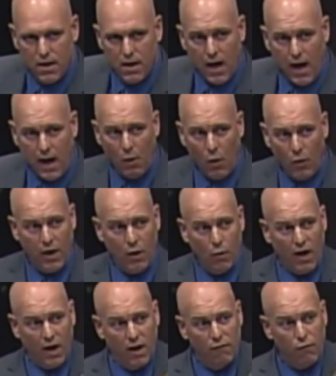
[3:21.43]
I'm only
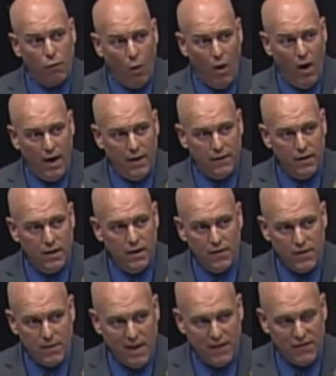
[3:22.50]
aware of one
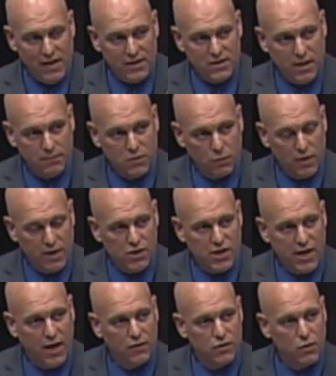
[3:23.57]
that made the attempt to reach
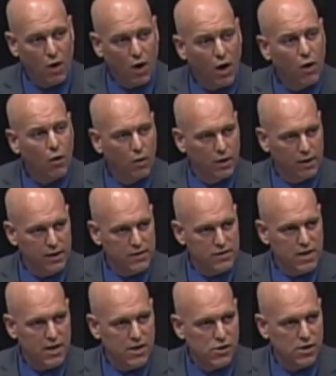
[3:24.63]
out to our
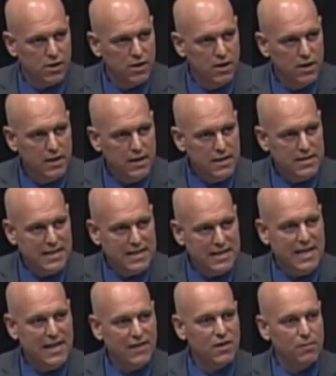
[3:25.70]
organization to
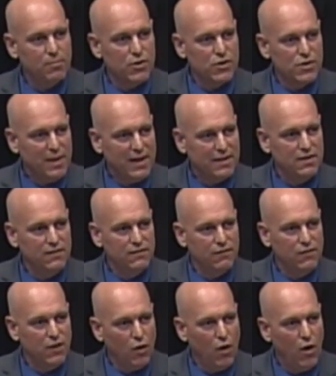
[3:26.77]
get the perspective of
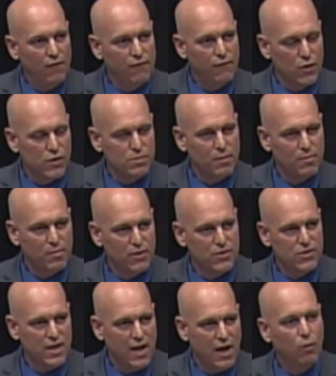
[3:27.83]
the law enforcement
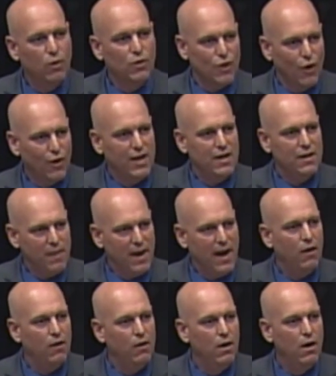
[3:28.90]
personnel we're talking
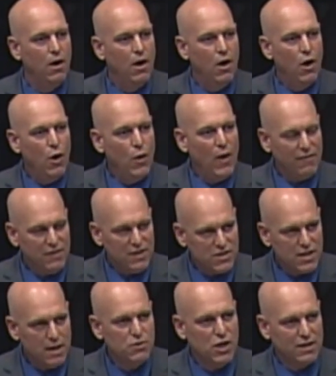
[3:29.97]
about, who have the
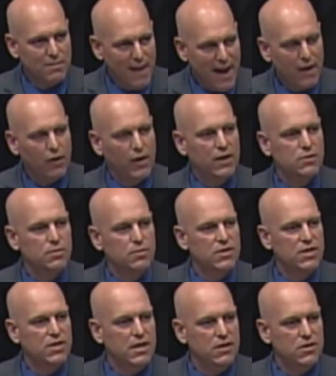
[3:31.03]
subject matter
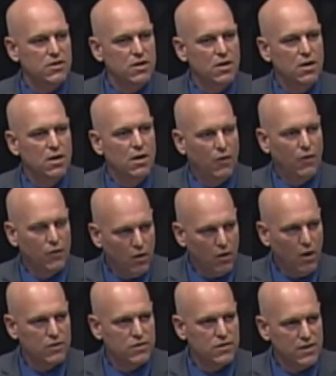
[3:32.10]
expertise on the
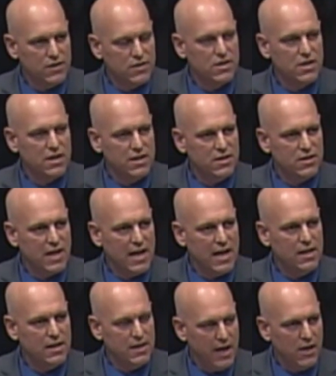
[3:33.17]
laws of this city, state,
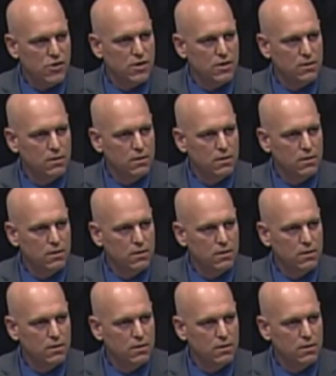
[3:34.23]
and nation.